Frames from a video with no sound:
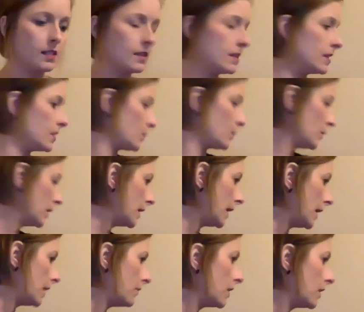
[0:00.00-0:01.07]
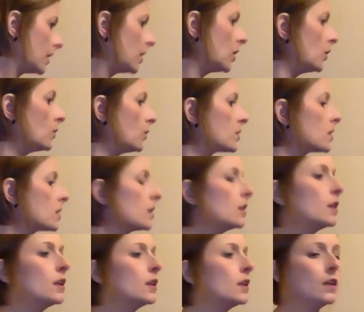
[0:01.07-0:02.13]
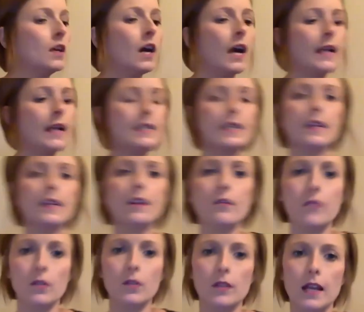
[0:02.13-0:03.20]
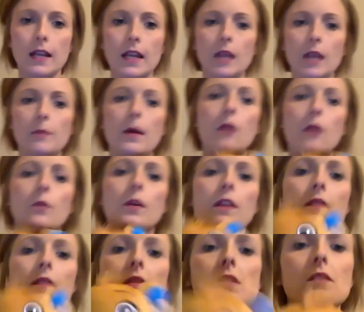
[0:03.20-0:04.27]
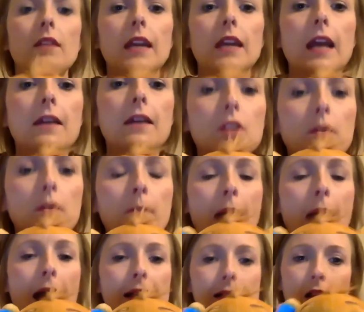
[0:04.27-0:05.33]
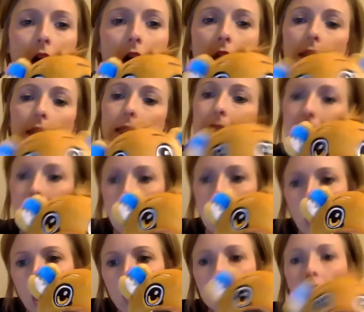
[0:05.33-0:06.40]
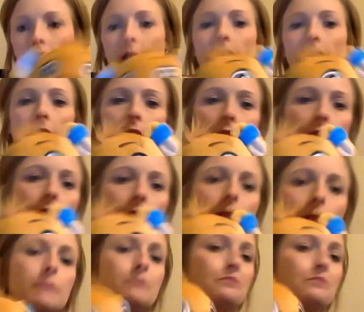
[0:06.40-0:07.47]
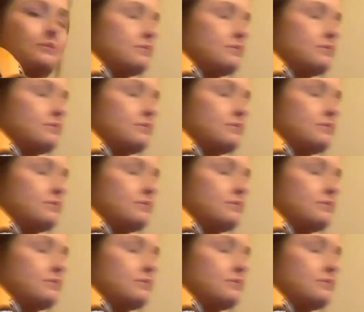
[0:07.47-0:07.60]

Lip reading: This is really kind of a cute idea that Phonak came out with. So they have their mascot, Leo the lion,